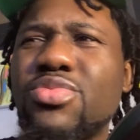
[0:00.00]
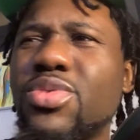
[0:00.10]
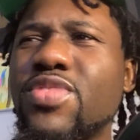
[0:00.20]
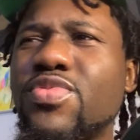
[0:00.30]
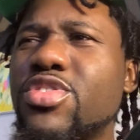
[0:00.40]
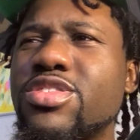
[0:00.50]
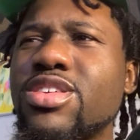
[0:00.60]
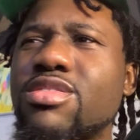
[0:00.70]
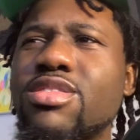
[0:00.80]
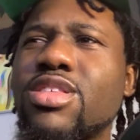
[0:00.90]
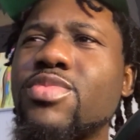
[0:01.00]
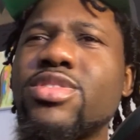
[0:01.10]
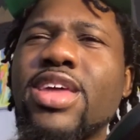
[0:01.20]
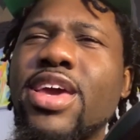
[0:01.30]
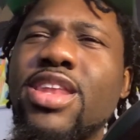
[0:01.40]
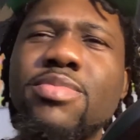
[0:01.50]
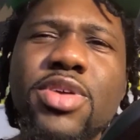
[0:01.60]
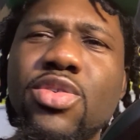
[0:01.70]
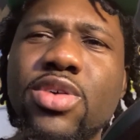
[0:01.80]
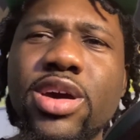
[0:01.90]
2014 since I went to the Andy
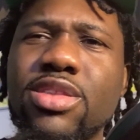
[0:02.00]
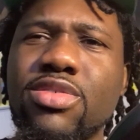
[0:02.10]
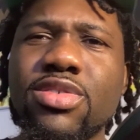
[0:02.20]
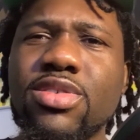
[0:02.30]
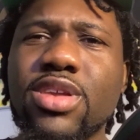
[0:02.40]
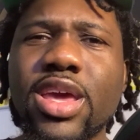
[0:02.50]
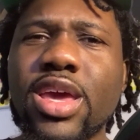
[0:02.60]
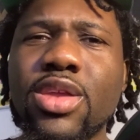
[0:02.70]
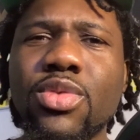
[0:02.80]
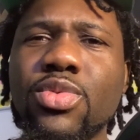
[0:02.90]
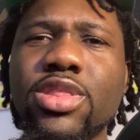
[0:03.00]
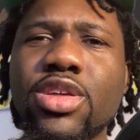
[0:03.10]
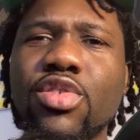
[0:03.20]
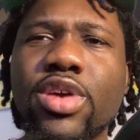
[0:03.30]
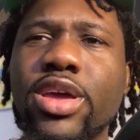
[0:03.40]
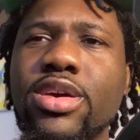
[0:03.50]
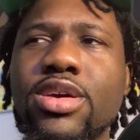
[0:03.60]
Mineo concert and with Lecrae.